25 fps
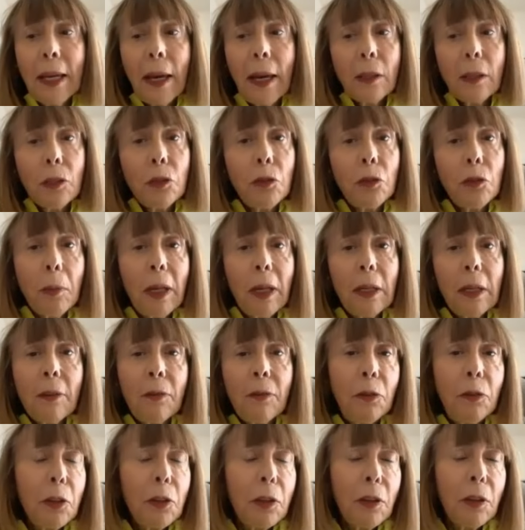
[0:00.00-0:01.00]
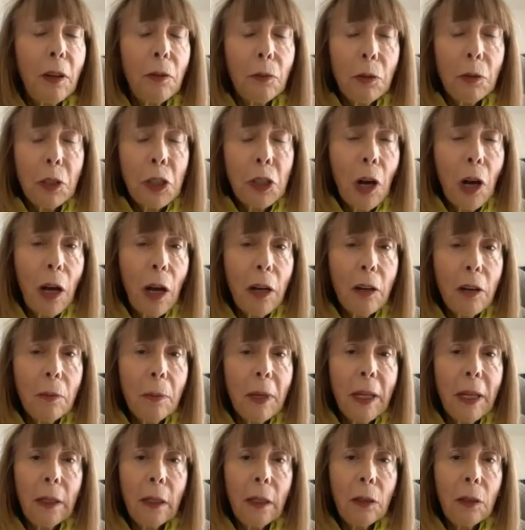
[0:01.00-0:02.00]
extra money for their
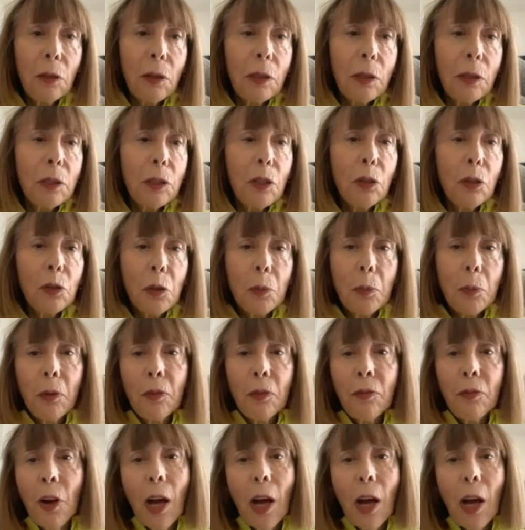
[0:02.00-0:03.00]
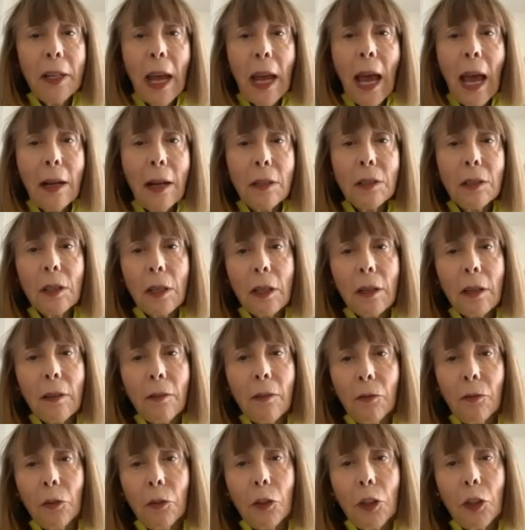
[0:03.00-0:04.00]
retirement and also to provide
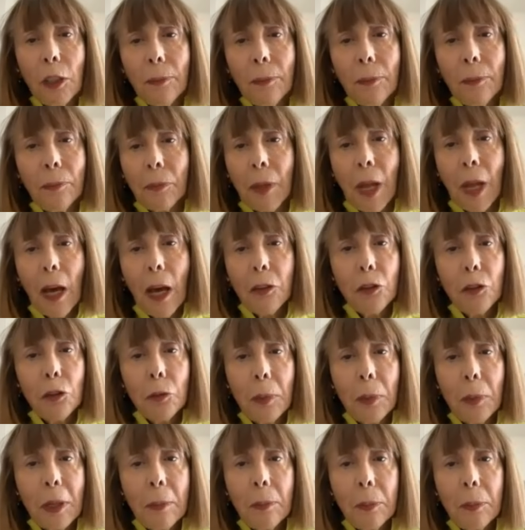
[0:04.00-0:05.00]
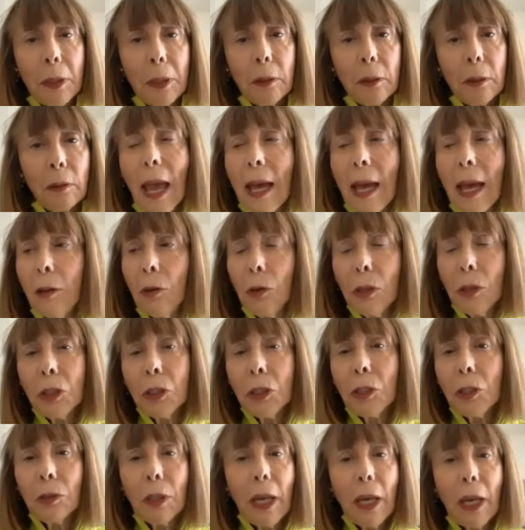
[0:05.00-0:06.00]
housing for other people. And
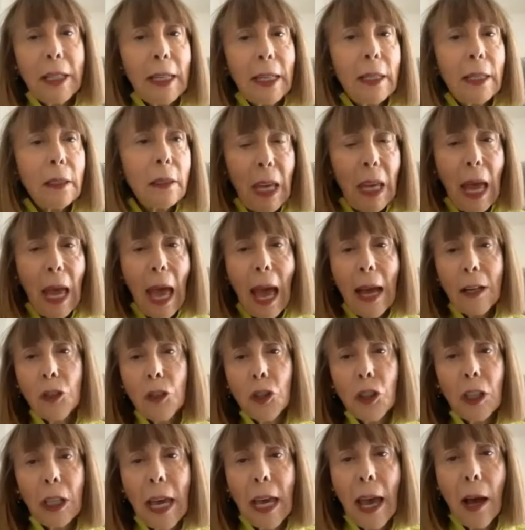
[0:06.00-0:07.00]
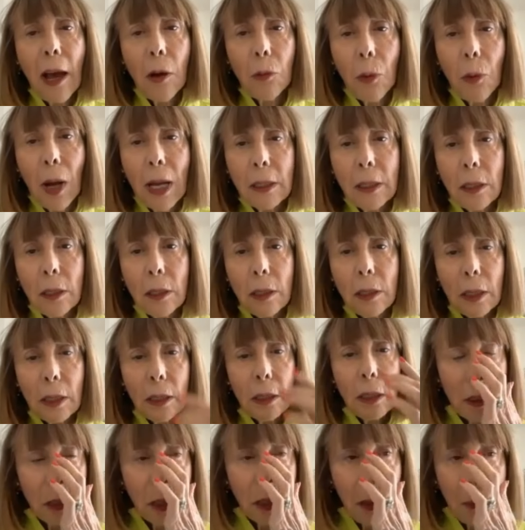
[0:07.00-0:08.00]
also, like actually out west
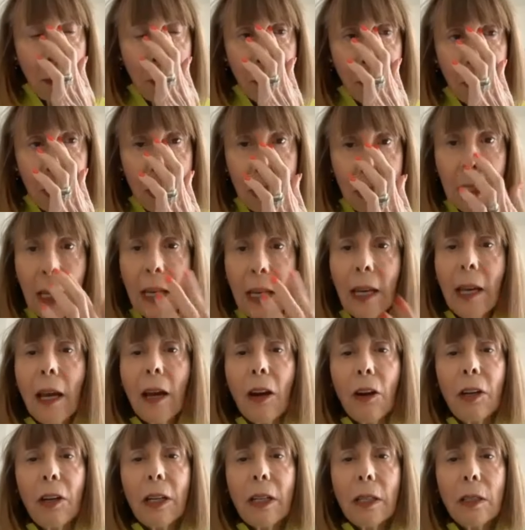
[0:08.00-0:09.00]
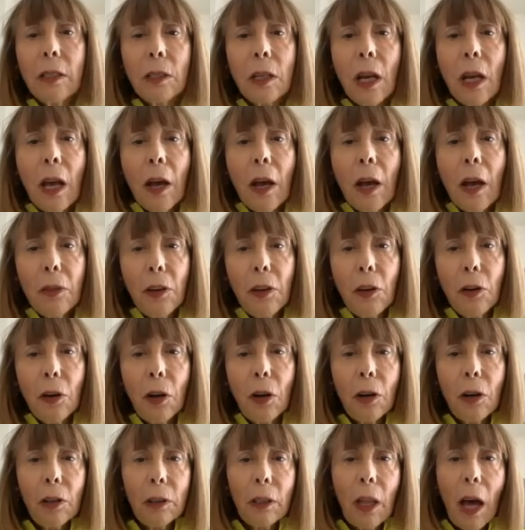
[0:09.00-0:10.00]
in some of the ski areas, there
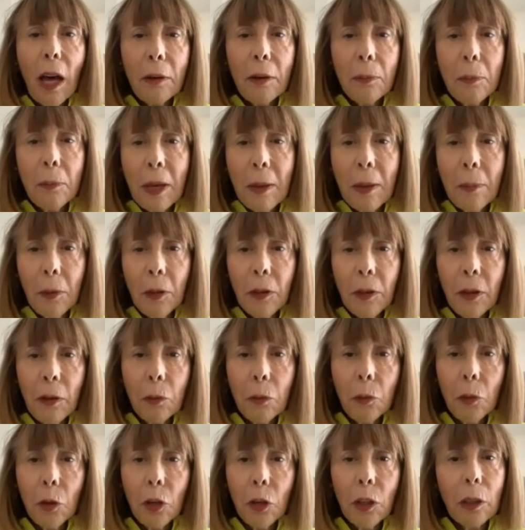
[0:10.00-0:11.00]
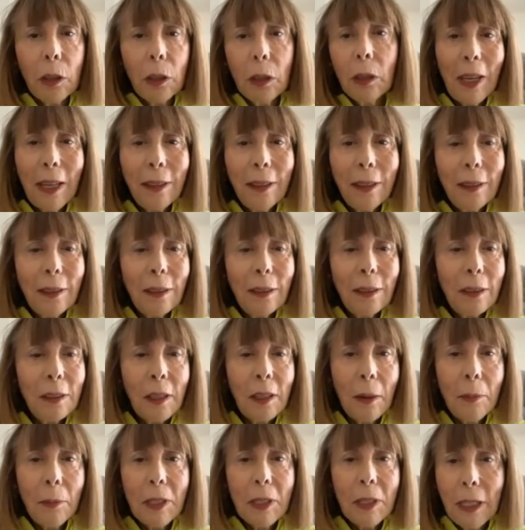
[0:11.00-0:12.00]
are a lot of people that work in
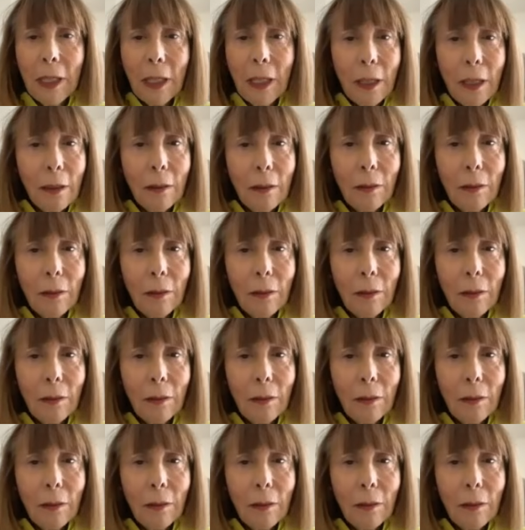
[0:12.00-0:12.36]
some of the